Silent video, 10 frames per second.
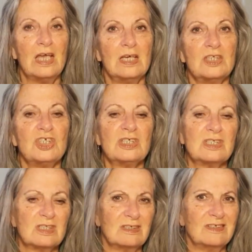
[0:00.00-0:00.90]

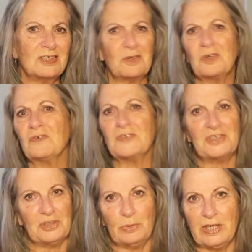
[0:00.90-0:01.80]
Just don't
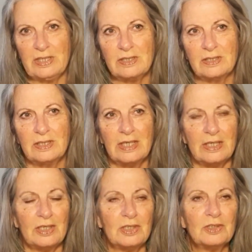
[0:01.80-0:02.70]
overdo it.
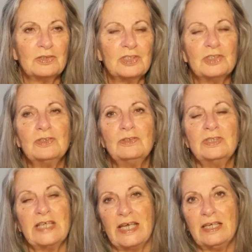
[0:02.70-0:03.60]
Do
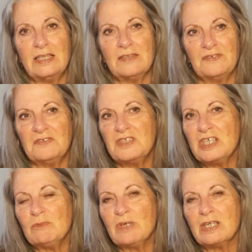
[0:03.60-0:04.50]
10 to 15
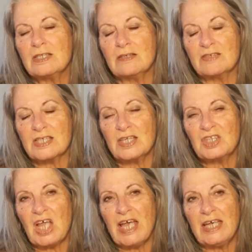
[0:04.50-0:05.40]
minutes of
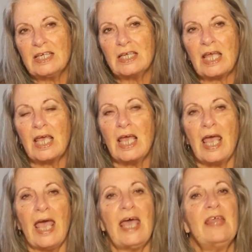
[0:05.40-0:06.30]
sunlight
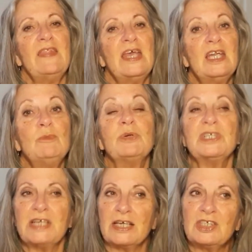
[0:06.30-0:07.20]
and then
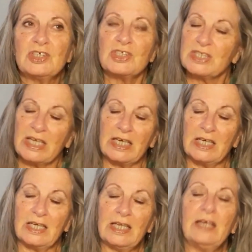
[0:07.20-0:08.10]
protect your
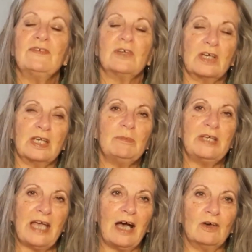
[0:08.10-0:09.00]
skin if you're going to be
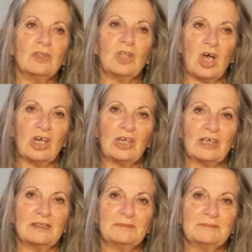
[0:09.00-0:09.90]
out longer.